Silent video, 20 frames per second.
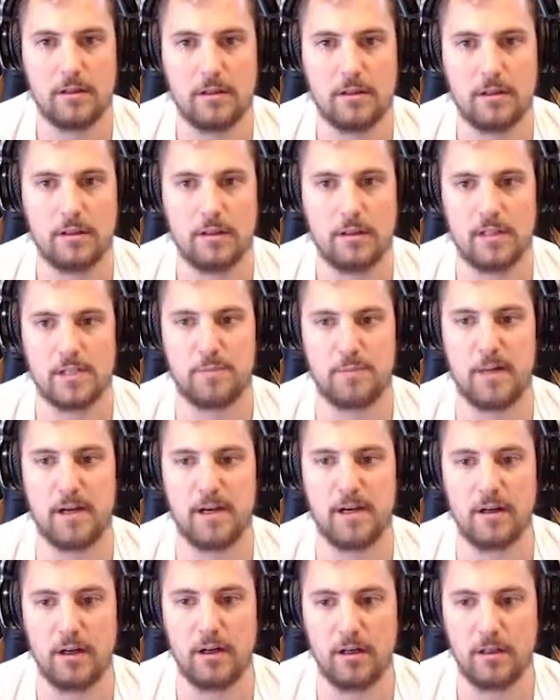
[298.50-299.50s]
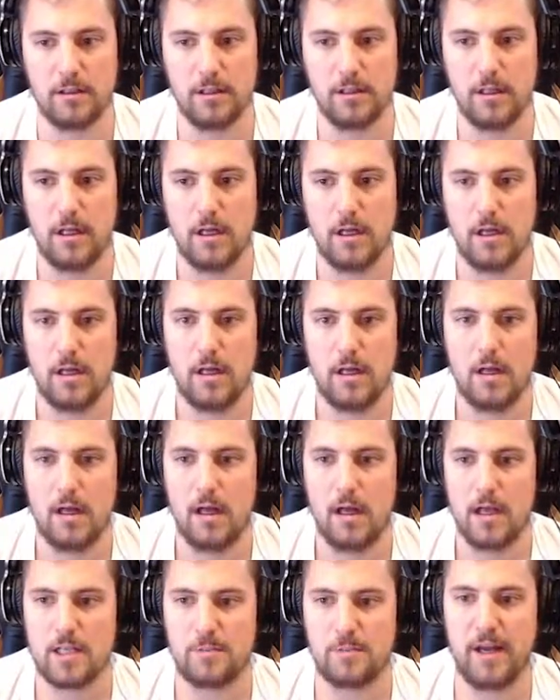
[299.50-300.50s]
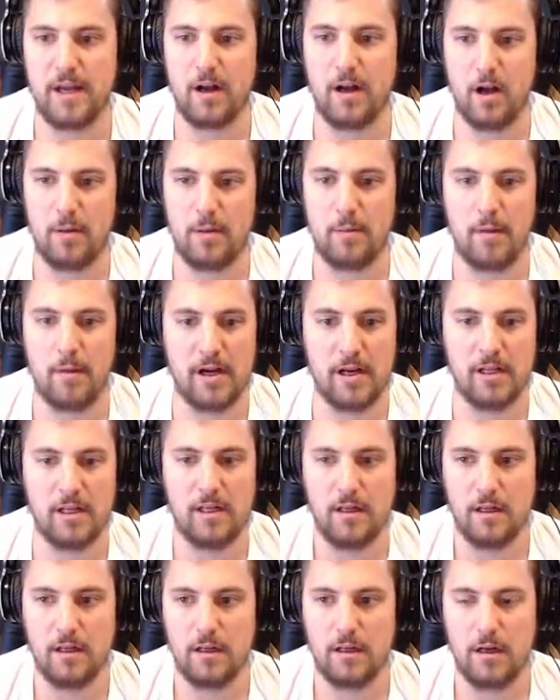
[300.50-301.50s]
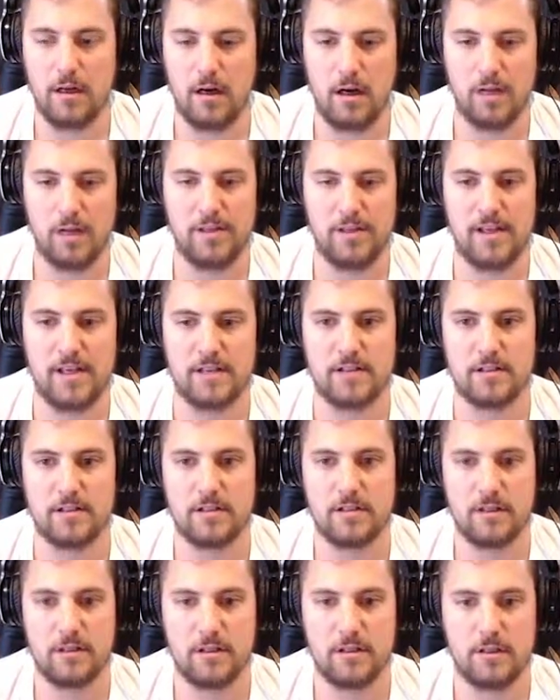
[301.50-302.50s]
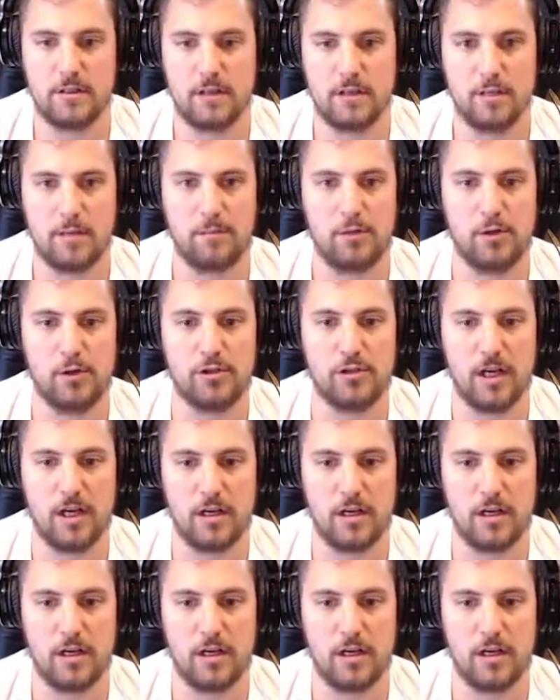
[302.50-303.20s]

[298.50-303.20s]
I spent it all. I spent all my money on this computer.